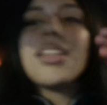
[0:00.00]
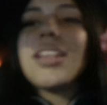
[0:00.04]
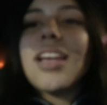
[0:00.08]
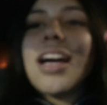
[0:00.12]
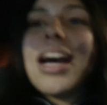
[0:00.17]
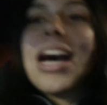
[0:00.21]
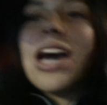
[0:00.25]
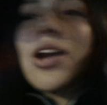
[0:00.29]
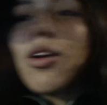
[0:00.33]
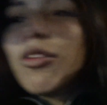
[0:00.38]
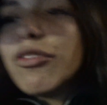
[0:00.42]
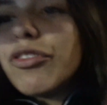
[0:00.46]

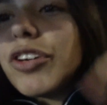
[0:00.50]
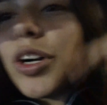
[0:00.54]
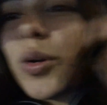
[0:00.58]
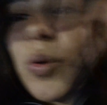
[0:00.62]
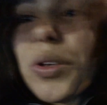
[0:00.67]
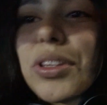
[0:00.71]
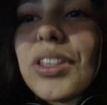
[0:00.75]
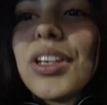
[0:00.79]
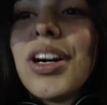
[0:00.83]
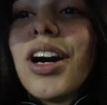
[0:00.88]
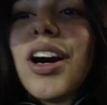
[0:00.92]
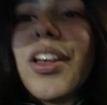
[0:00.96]
I don't fuck
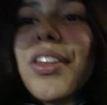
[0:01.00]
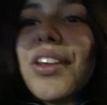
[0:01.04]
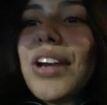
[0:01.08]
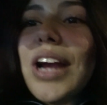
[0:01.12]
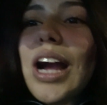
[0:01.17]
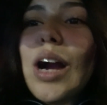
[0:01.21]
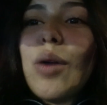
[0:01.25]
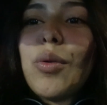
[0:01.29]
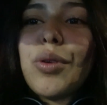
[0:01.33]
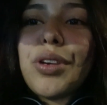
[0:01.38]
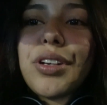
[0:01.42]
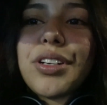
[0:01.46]
with the other
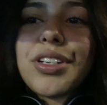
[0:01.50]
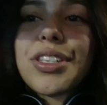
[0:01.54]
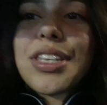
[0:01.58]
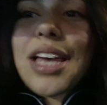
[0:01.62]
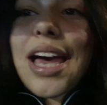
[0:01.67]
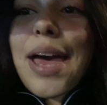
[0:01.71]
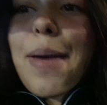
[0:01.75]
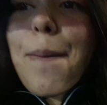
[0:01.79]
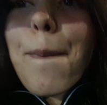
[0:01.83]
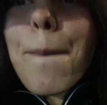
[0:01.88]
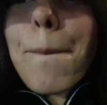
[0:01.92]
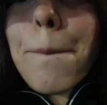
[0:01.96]
hours.
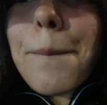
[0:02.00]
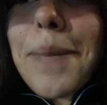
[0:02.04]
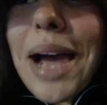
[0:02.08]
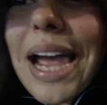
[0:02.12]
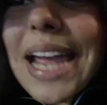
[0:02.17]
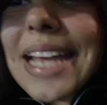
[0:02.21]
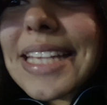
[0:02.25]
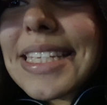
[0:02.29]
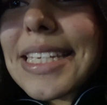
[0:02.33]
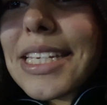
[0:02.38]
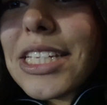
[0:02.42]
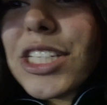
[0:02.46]
I
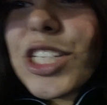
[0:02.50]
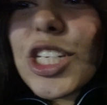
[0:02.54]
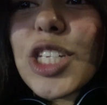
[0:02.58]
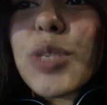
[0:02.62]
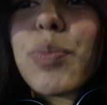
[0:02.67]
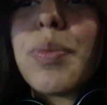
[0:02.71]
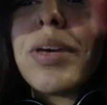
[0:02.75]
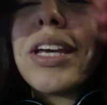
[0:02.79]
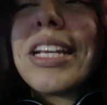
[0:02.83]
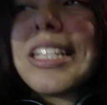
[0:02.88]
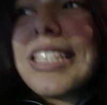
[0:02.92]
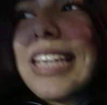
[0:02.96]
might just
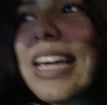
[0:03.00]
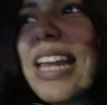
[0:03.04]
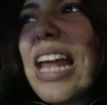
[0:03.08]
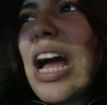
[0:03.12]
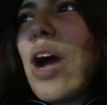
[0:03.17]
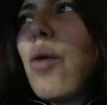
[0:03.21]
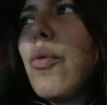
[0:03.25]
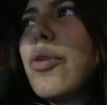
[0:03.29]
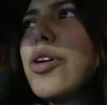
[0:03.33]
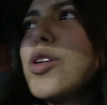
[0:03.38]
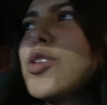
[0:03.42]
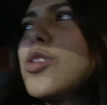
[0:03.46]
pick 10
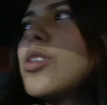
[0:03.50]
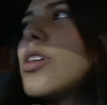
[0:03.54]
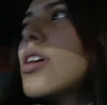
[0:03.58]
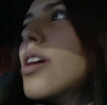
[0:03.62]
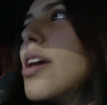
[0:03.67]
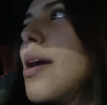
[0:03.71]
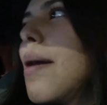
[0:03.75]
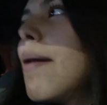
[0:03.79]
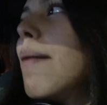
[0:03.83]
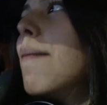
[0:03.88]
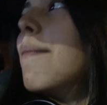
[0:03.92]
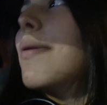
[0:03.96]
hours,
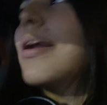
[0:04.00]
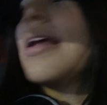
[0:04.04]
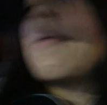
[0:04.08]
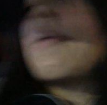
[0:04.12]
but